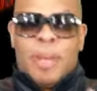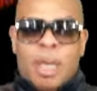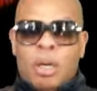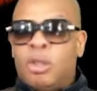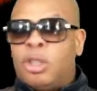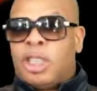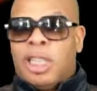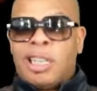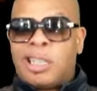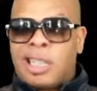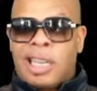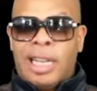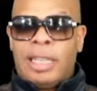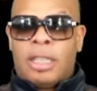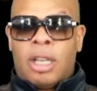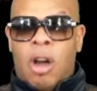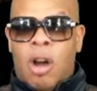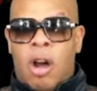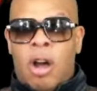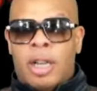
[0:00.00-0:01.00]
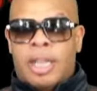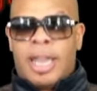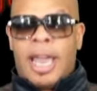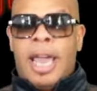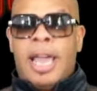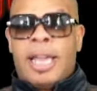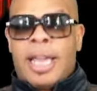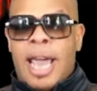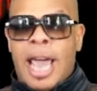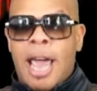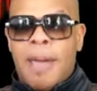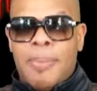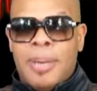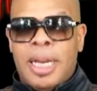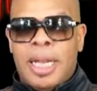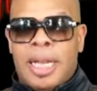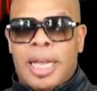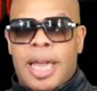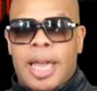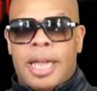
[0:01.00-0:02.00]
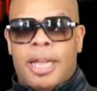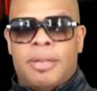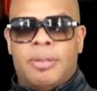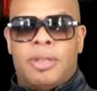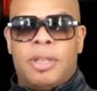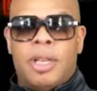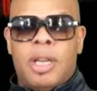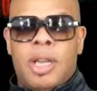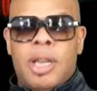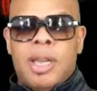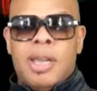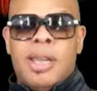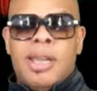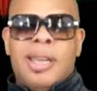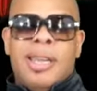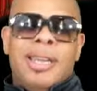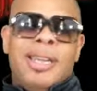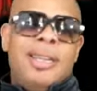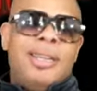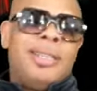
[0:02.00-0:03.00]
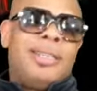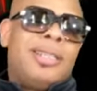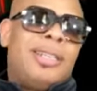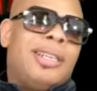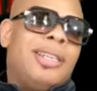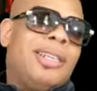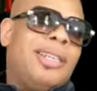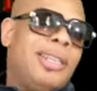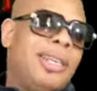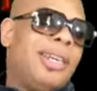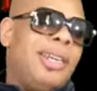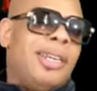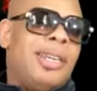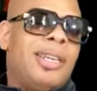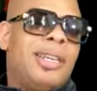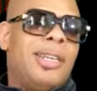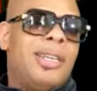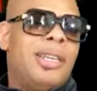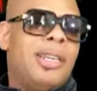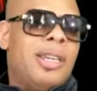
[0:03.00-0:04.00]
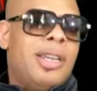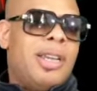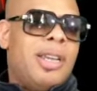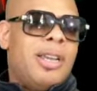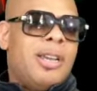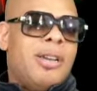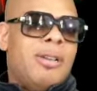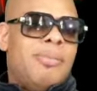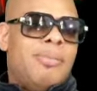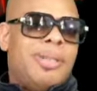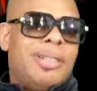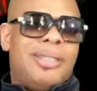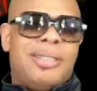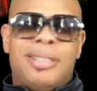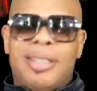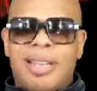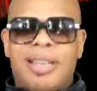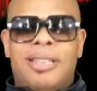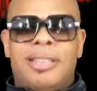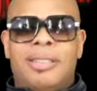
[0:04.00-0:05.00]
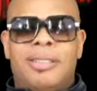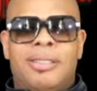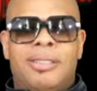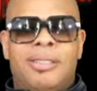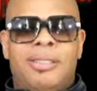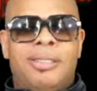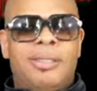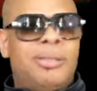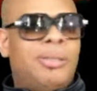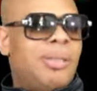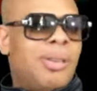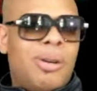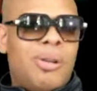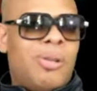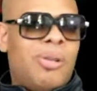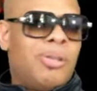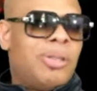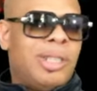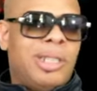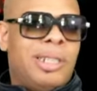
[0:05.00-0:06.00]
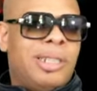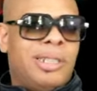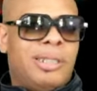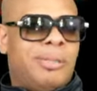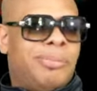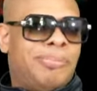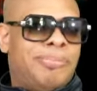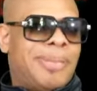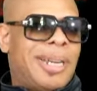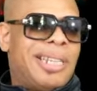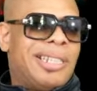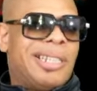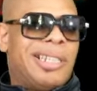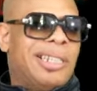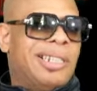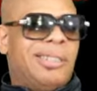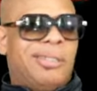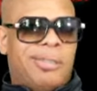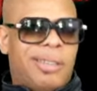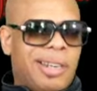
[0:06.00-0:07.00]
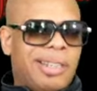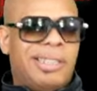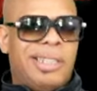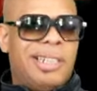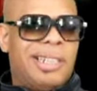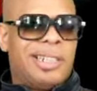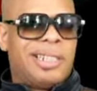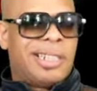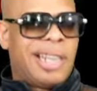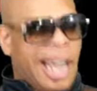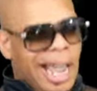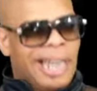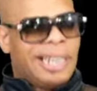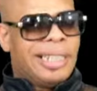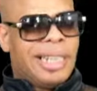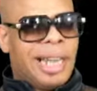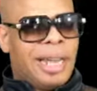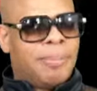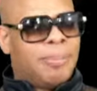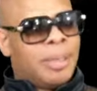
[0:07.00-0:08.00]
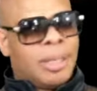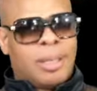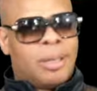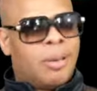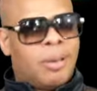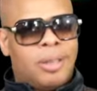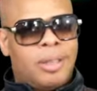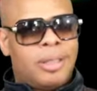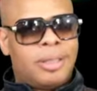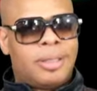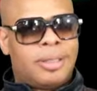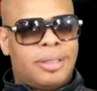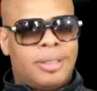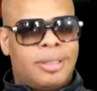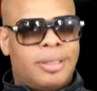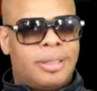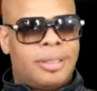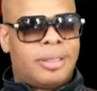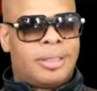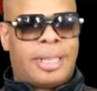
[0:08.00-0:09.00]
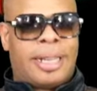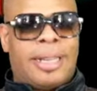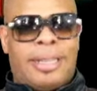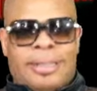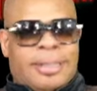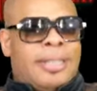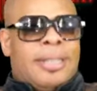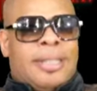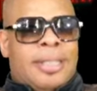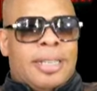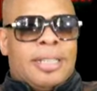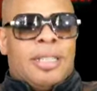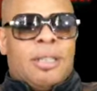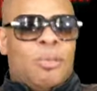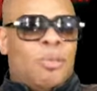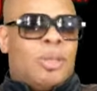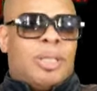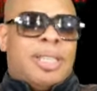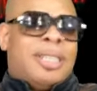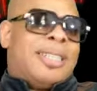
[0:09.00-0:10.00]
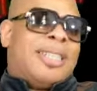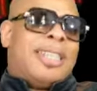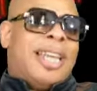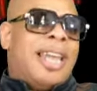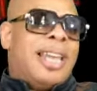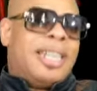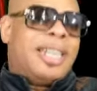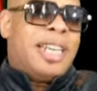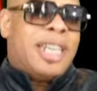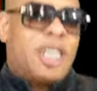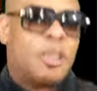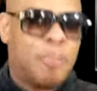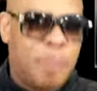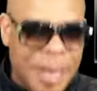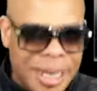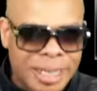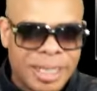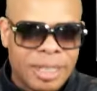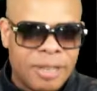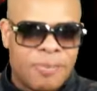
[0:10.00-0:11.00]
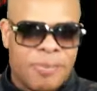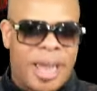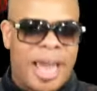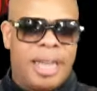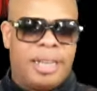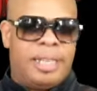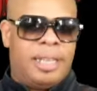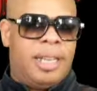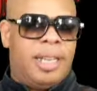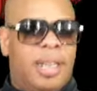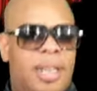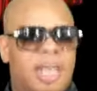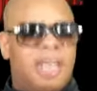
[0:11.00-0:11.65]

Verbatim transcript: it was just like the arcade cabinet games. He's like, yeah, but son, you know only basically drug dealers had that because the, the system was insanely expensive back then.